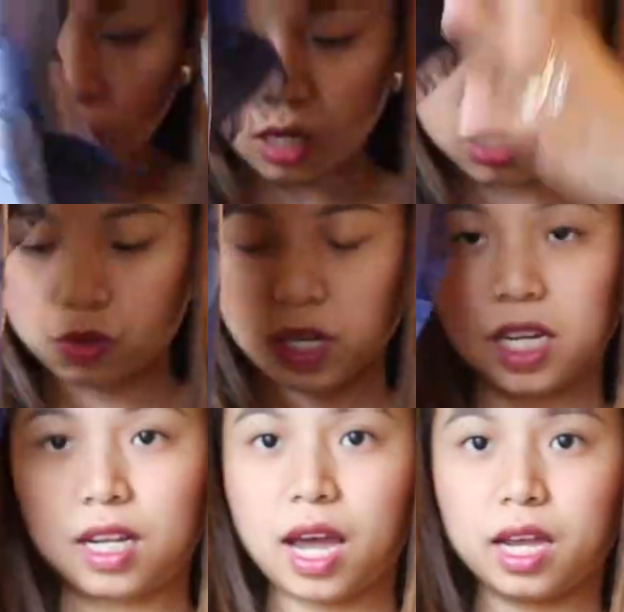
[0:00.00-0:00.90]
it's
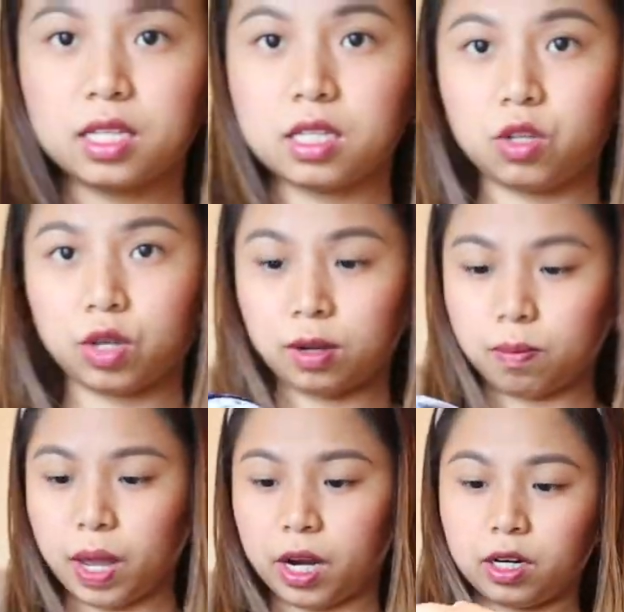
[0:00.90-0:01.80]
really nice. You can
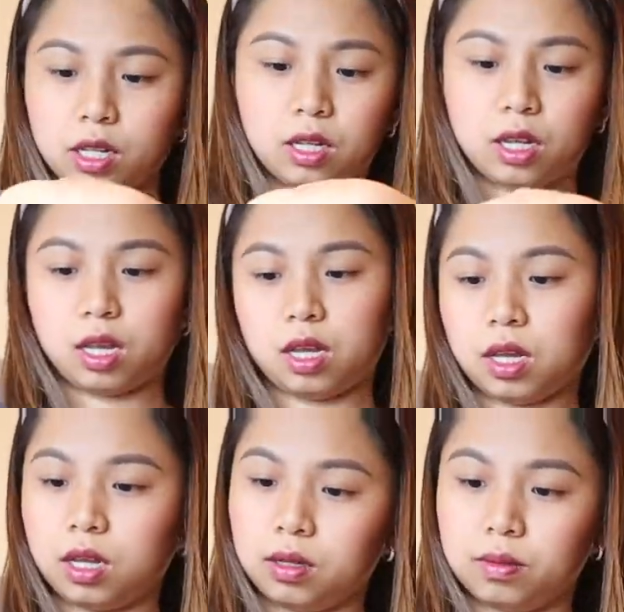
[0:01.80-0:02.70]
pair it
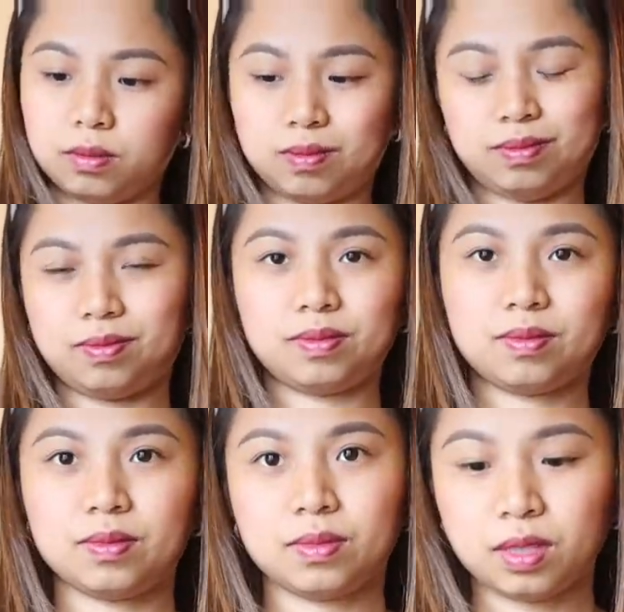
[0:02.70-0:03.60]
in
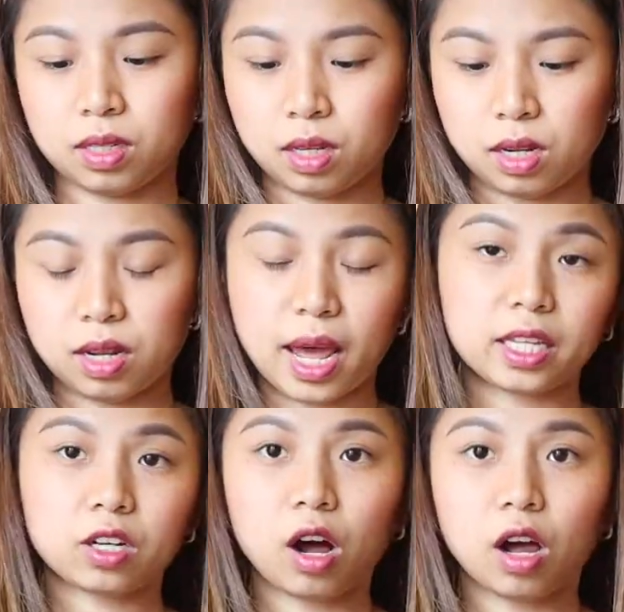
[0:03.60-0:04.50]
light